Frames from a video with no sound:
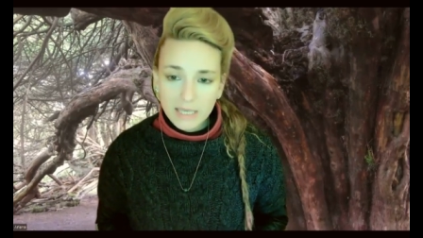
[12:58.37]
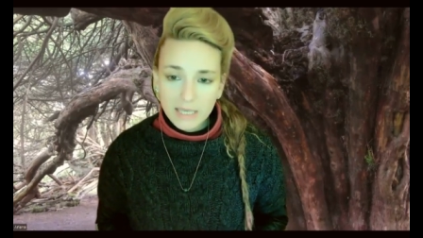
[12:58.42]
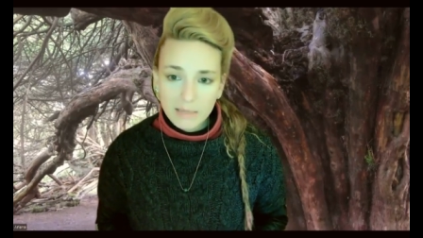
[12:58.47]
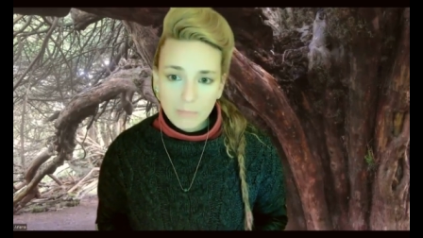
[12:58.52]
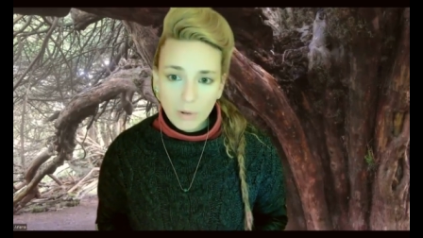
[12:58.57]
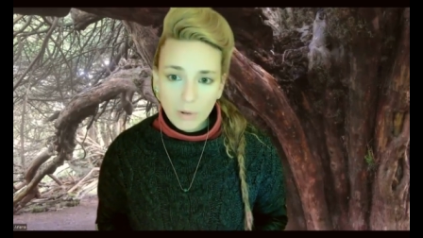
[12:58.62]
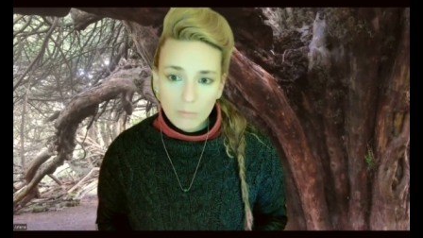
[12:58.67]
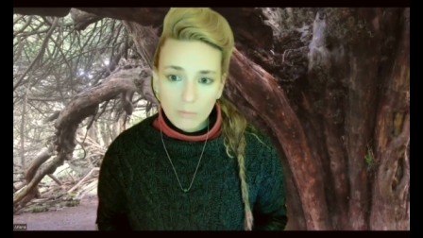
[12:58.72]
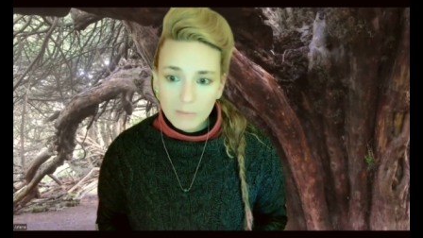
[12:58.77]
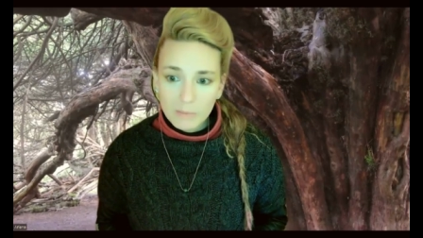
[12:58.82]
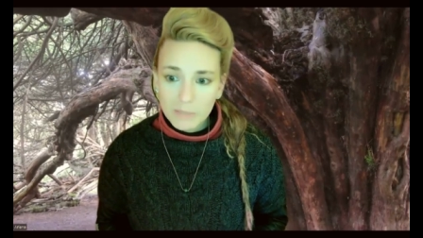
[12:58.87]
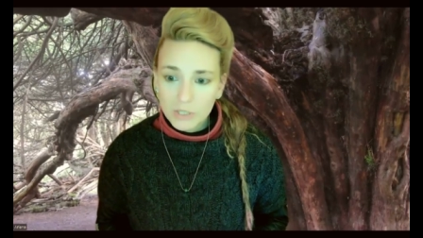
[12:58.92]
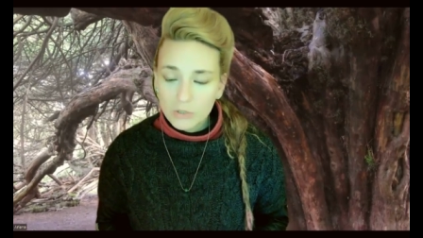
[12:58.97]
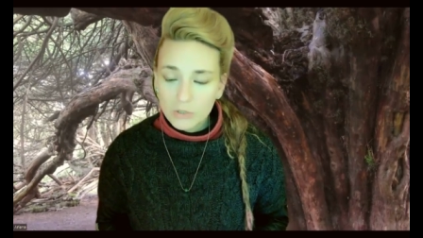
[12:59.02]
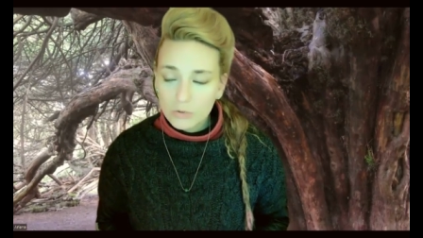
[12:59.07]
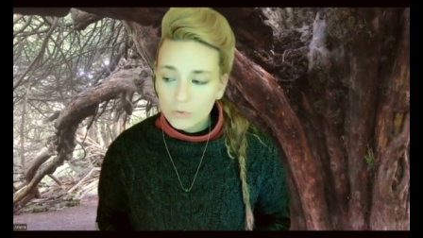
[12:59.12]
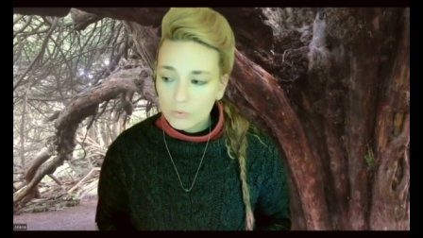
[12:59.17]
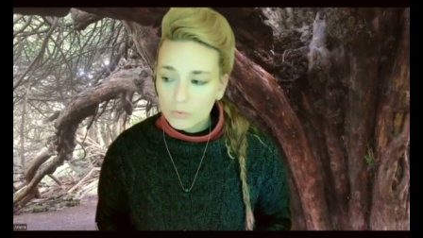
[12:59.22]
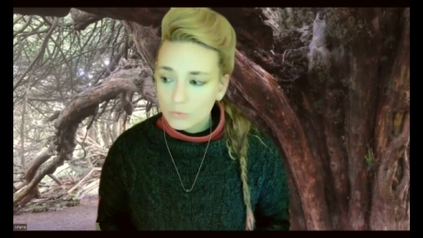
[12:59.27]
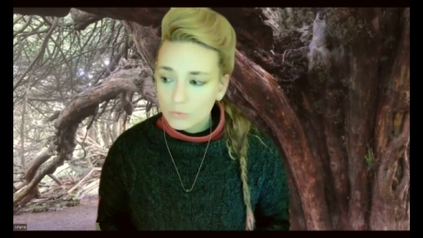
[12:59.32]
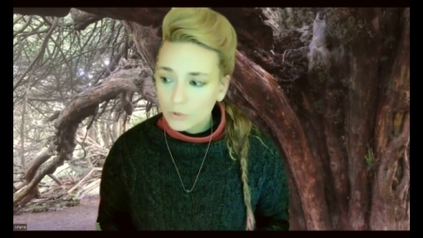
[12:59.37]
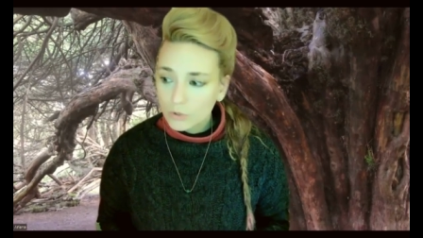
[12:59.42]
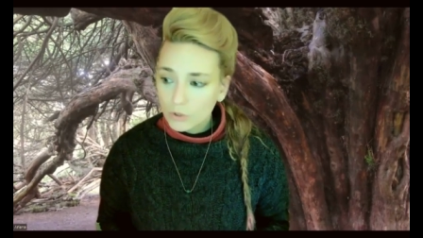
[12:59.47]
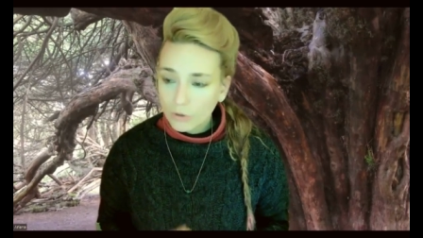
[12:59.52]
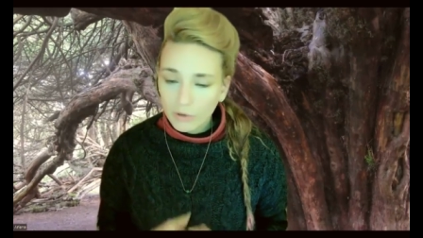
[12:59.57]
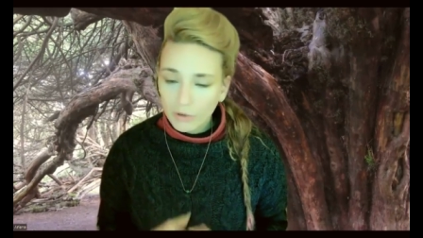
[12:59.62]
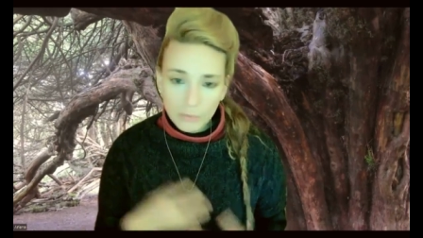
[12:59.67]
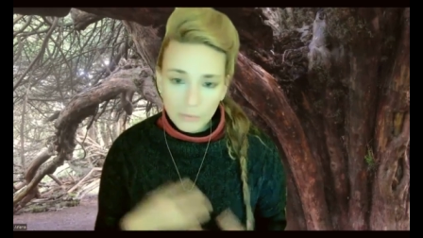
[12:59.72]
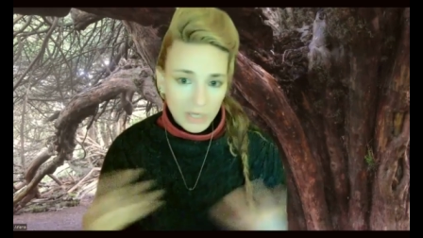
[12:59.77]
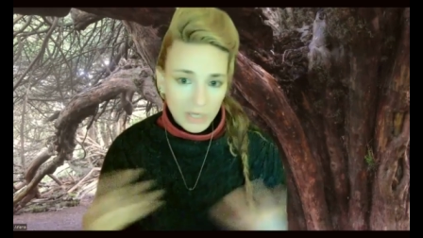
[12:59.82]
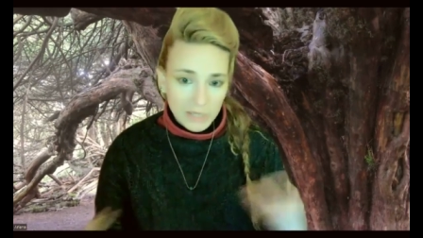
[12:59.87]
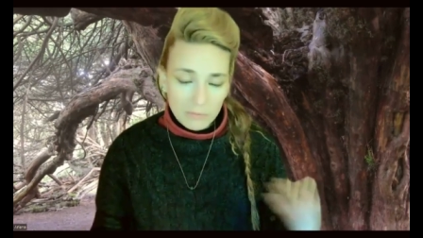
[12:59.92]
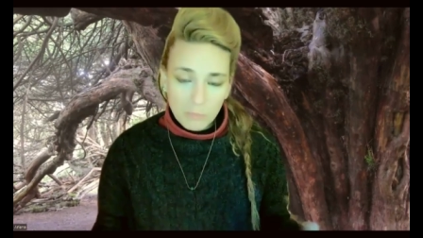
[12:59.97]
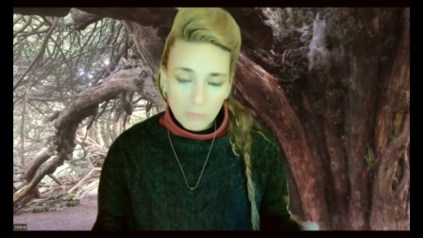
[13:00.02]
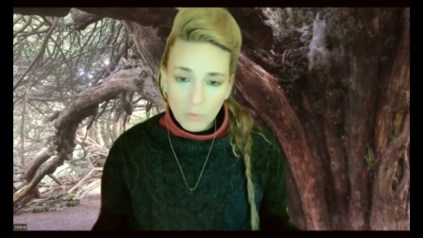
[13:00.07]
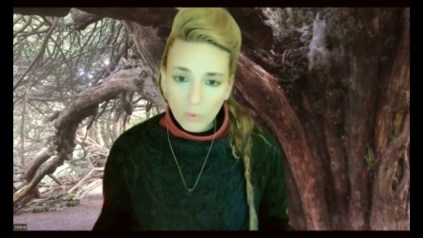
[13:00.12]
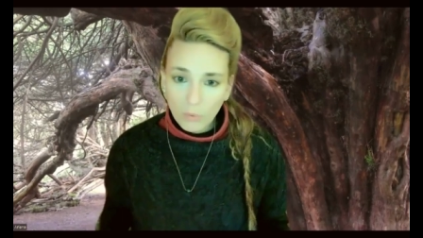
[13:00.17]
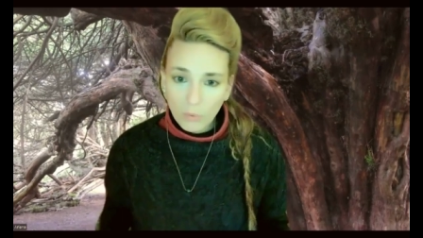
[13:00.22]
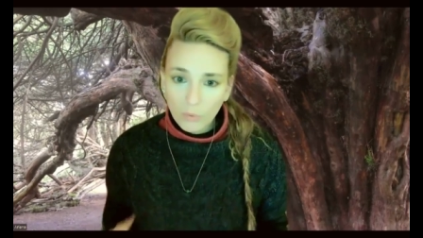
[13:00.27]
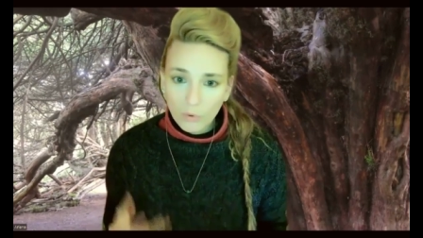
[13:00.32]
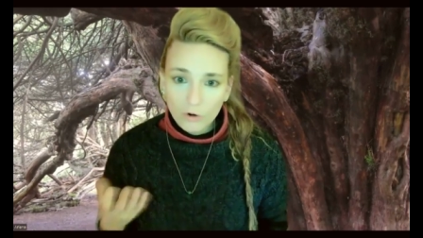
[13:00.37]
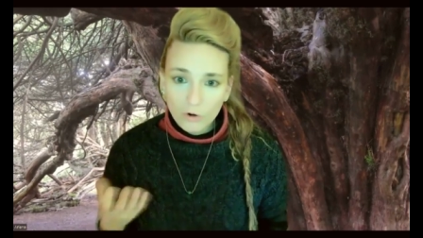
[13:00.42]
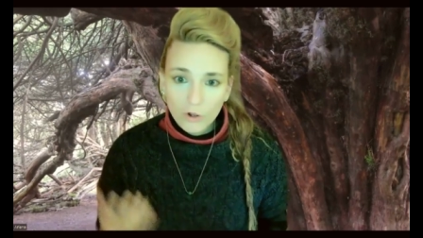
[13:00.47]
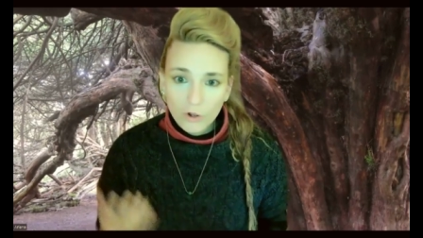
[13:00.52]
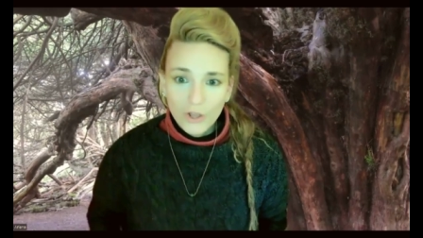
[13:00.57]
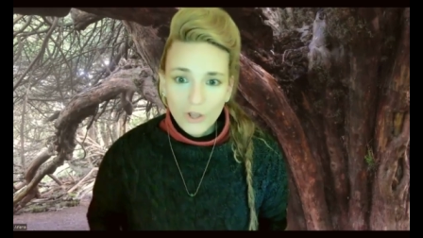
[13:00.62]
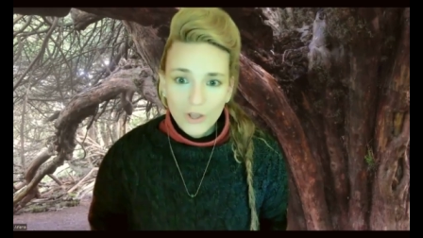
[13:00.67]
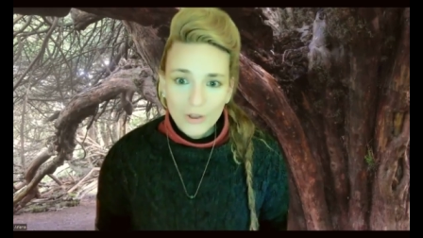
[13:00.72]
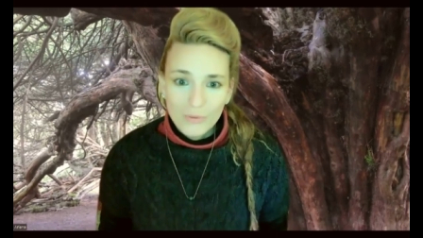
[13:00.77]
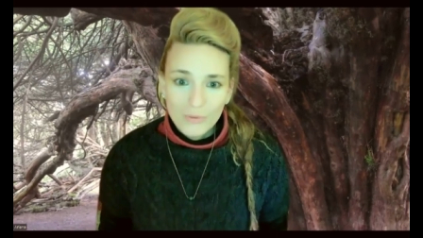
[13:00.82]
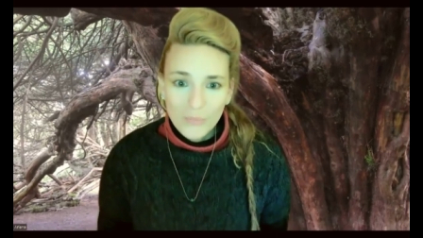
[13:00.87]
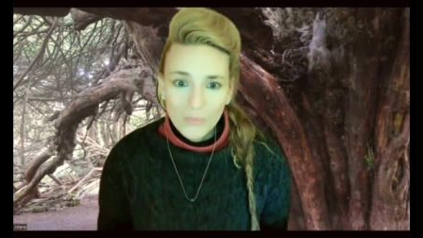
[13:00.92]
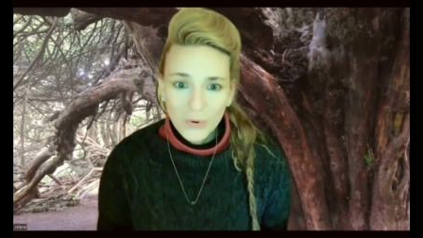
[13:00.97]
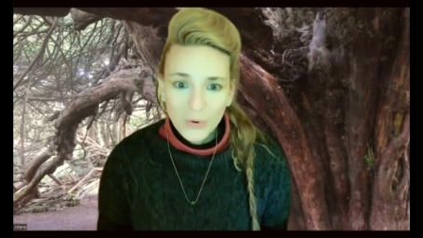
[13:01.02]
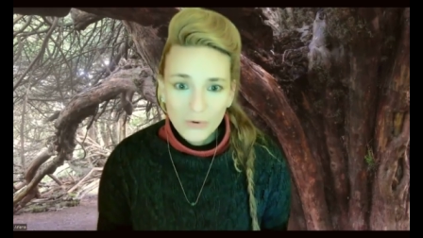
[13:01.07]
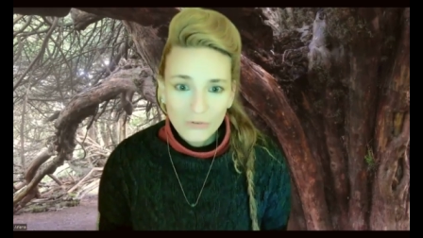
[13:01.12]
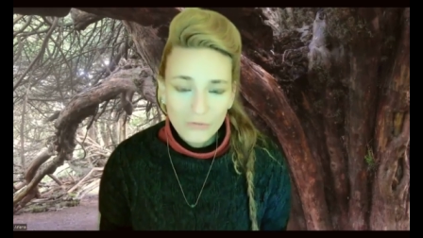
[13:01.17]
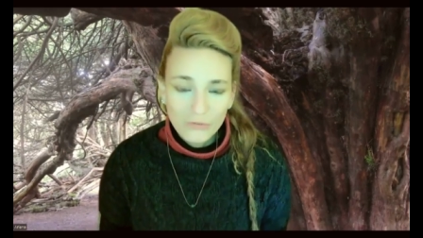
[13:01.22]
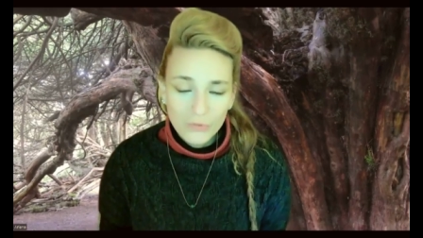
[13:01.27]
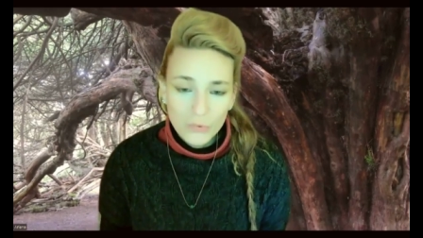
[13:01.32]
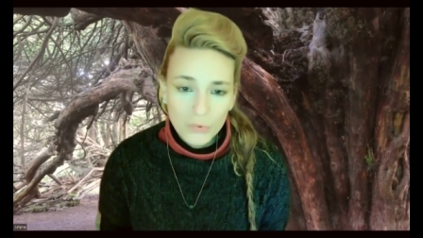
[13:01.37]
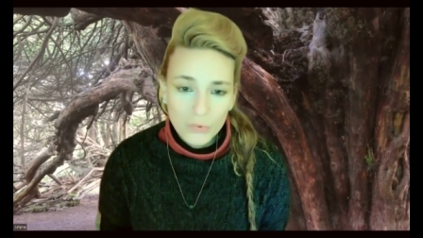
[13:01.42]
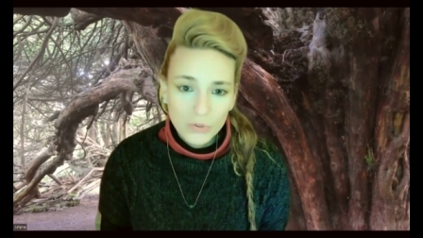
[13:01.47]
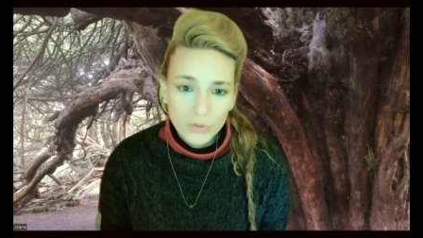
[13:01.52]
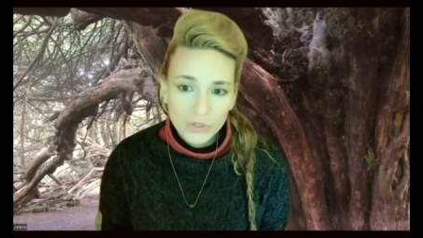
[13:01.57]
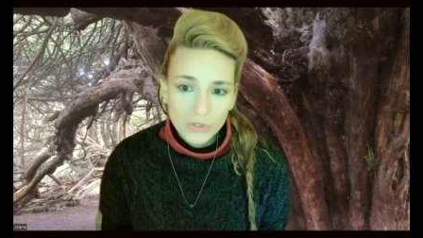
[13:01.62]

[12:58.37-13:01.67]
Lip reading: able maybe to tolerate more food.